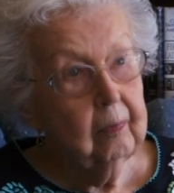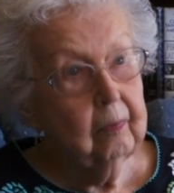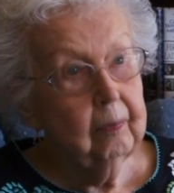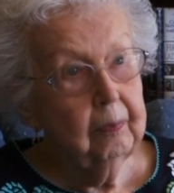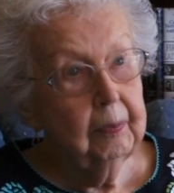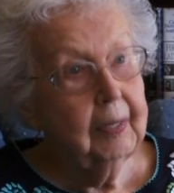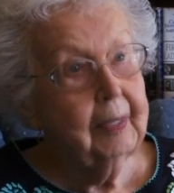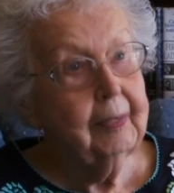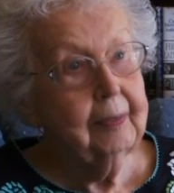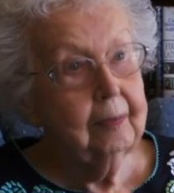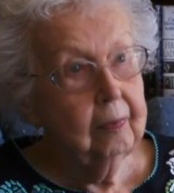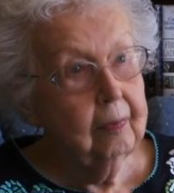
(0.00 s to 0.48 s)

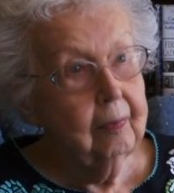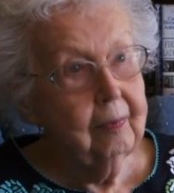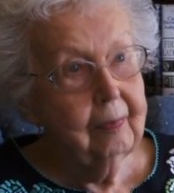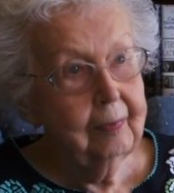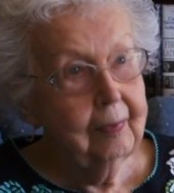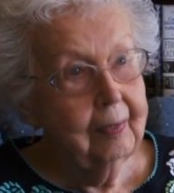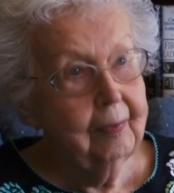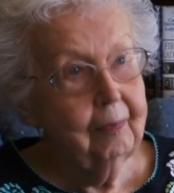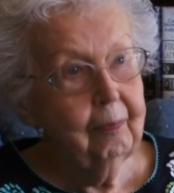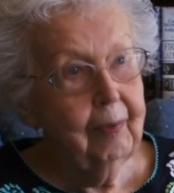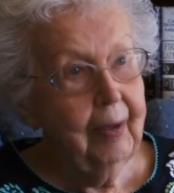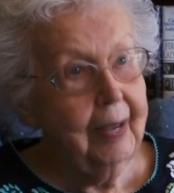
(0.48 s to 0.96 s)
put
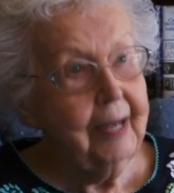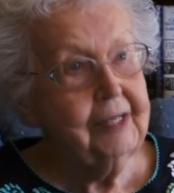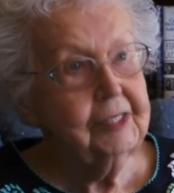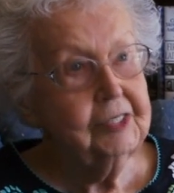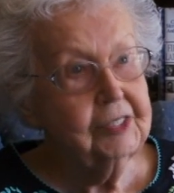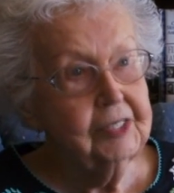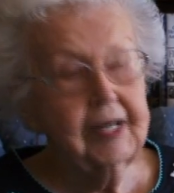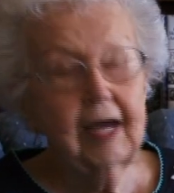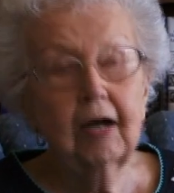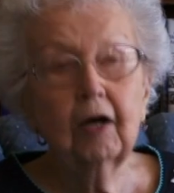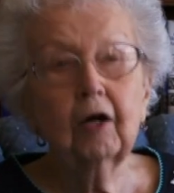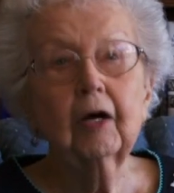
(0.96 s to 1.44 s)

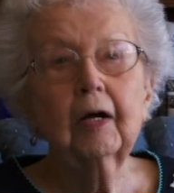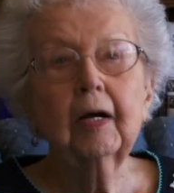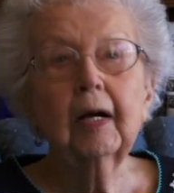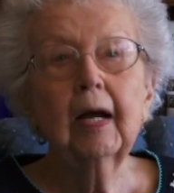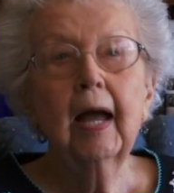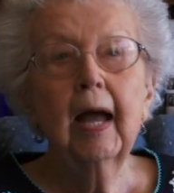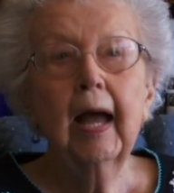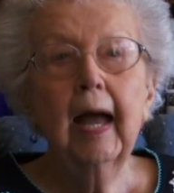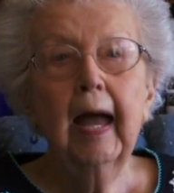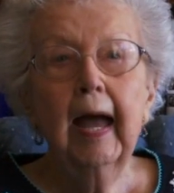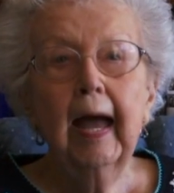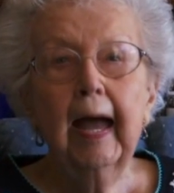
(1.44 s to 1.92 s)
based there,
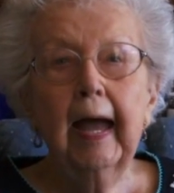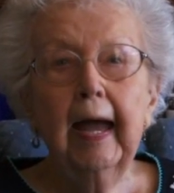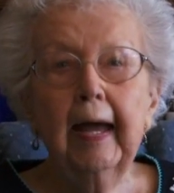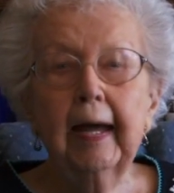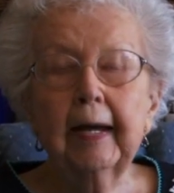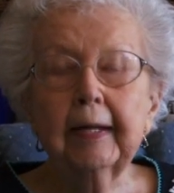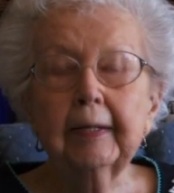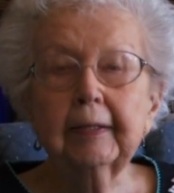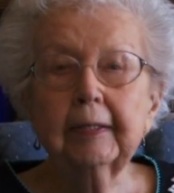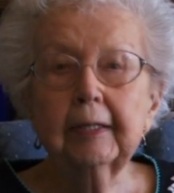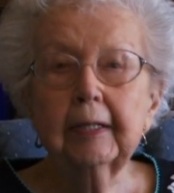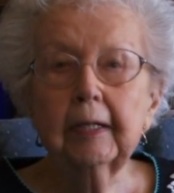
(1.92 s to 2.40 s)

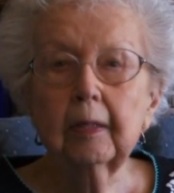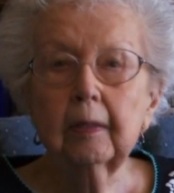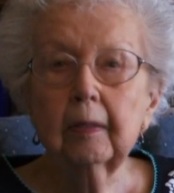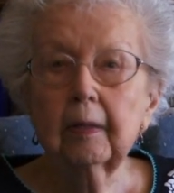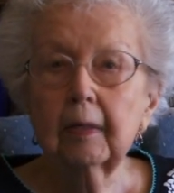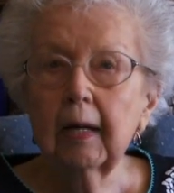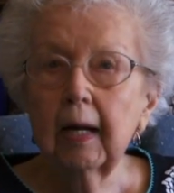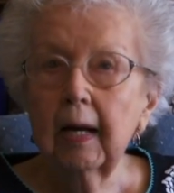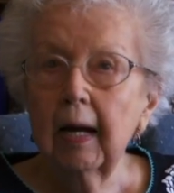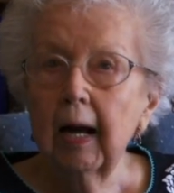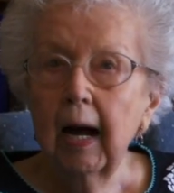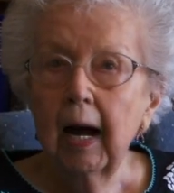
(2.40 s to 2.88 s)
and uh,
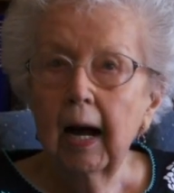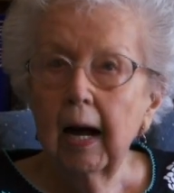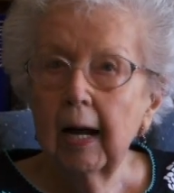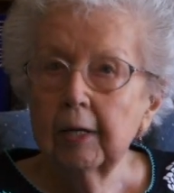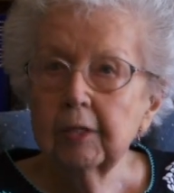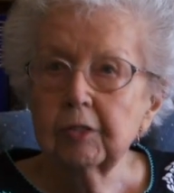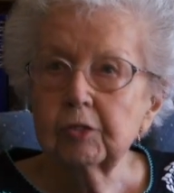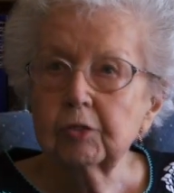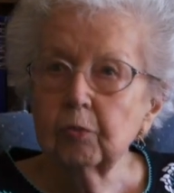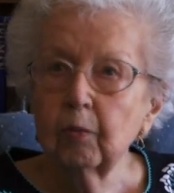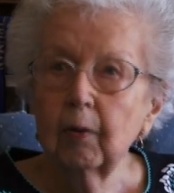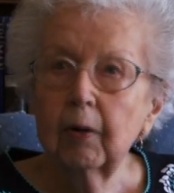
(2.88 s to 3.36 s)

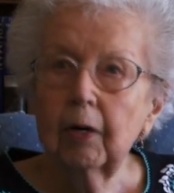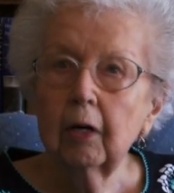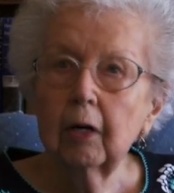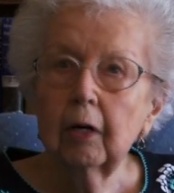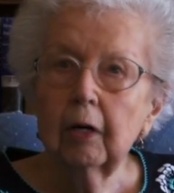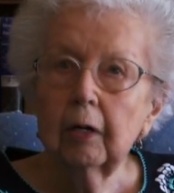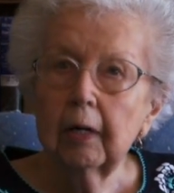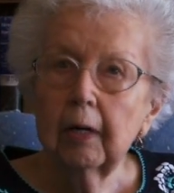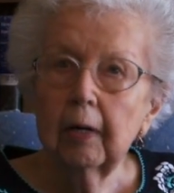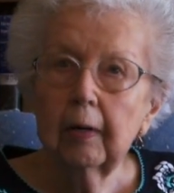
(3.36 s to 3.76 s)
I swear